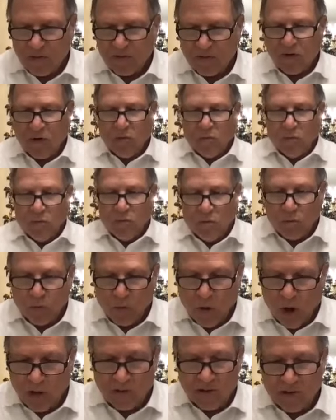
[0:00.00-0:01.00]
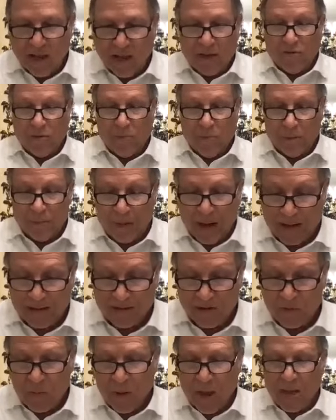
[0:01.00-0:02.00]
So ratzalavi ben am
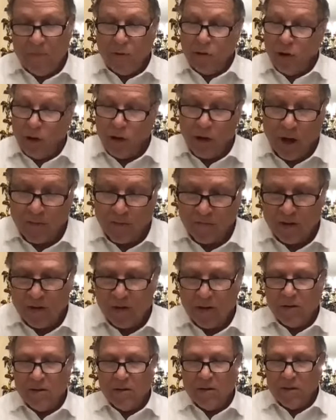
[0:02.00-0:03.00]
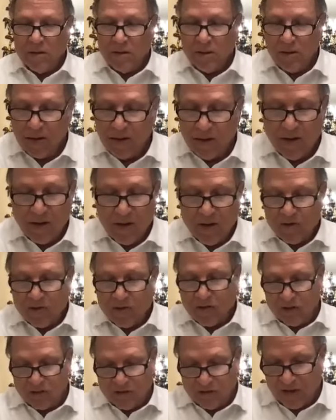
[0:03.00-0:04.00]
beim aloyavi.
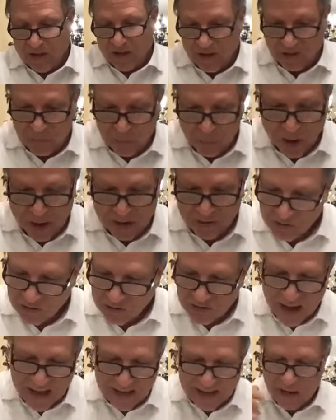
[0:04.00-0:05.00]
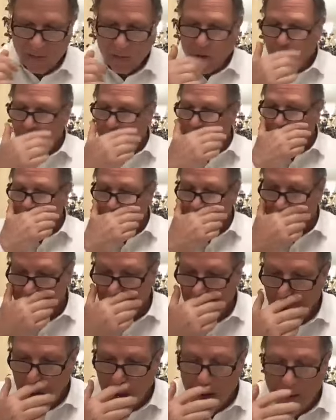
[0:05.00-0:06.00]
So you see, this braisa is not like what we learned.
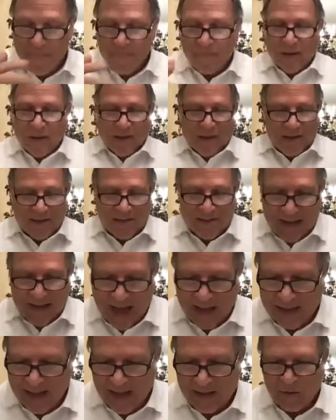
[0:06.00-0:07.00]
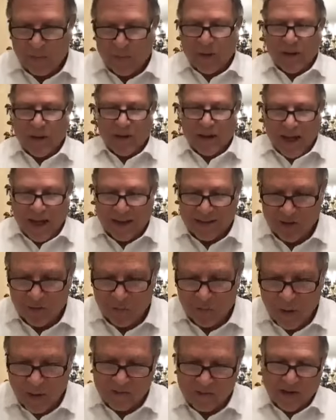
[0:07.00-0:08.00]
He's not allowed to bring a
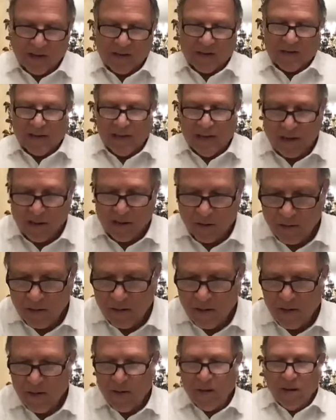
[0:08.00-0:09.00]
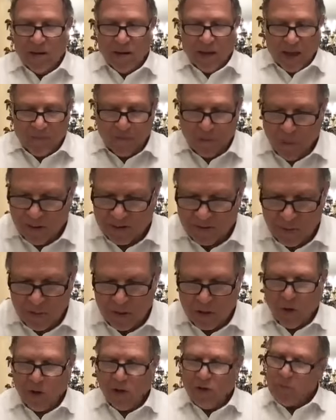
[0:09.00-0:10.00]
chatas beim. It's unclear. If he wants to
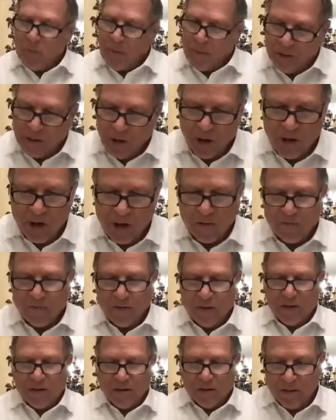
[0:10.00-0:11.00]
bring aloyavi.